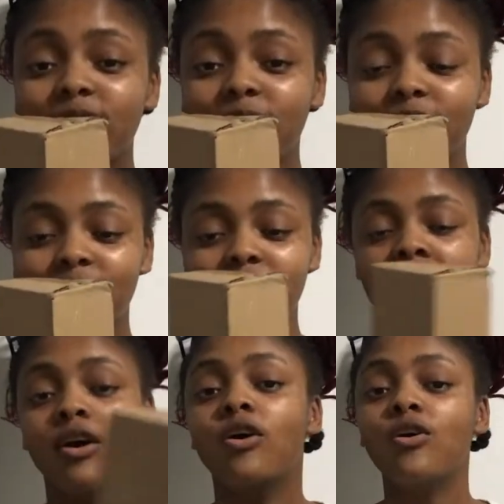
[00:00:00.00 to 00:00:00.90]
for you.
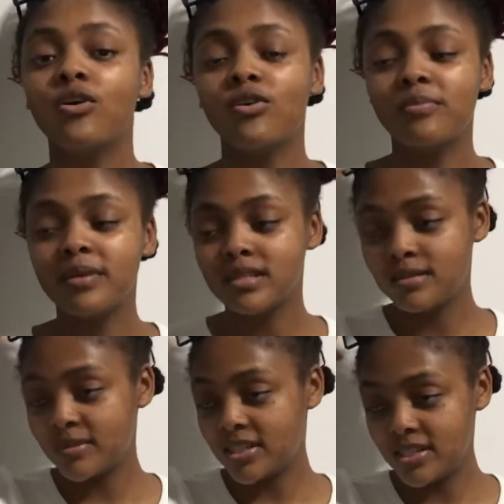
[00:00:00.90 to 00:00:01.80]
Oh,
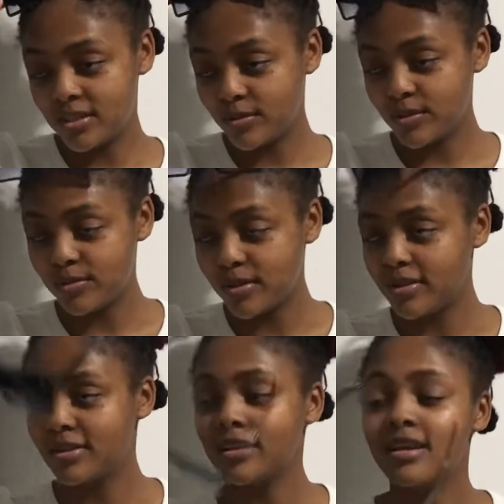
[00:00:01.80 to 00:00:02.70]
my shade is supposed to be on.
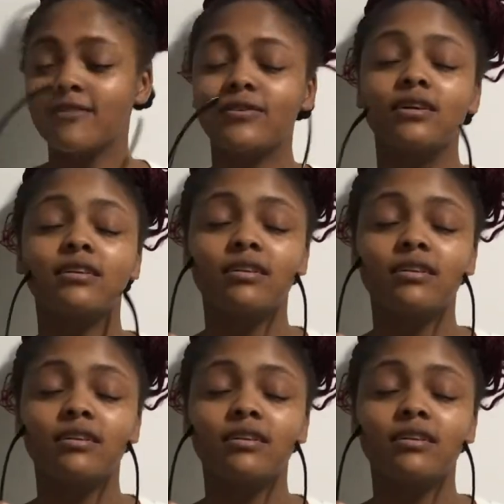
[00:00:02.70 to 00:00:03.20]
Yeah, I forgot.